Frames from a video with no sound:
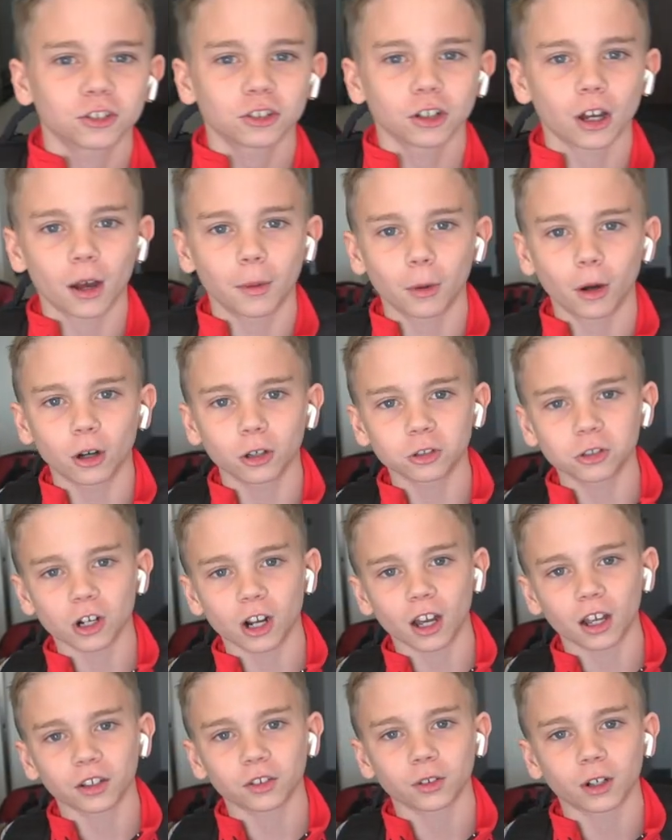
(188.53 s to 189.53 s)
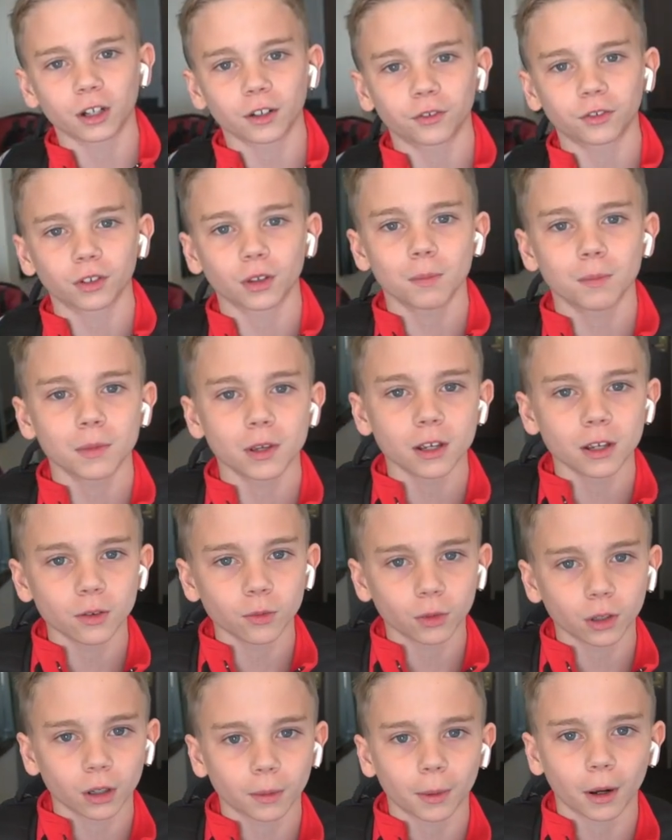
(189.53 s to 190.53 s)
So I'm all dressed, ready for the meet.
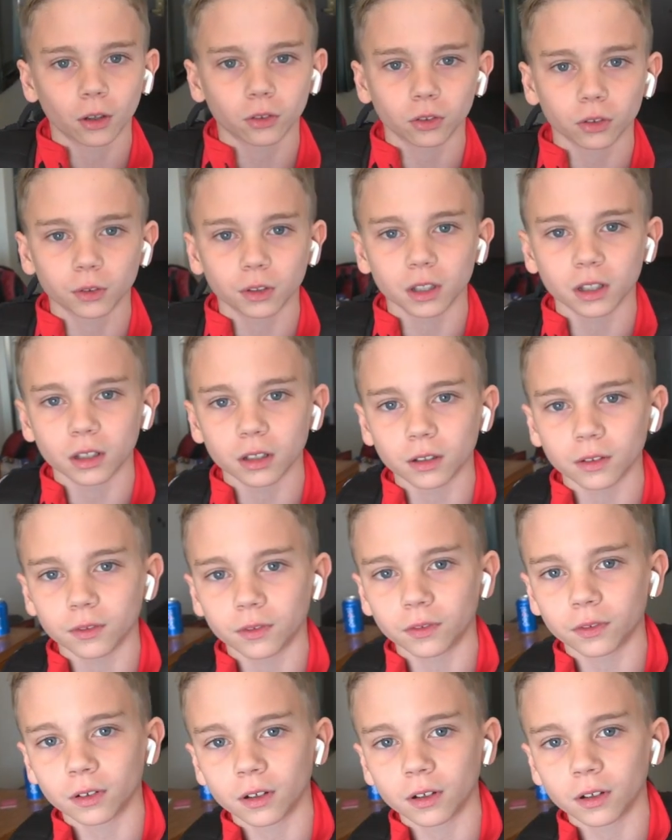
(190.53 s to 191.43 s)
We're about to leave.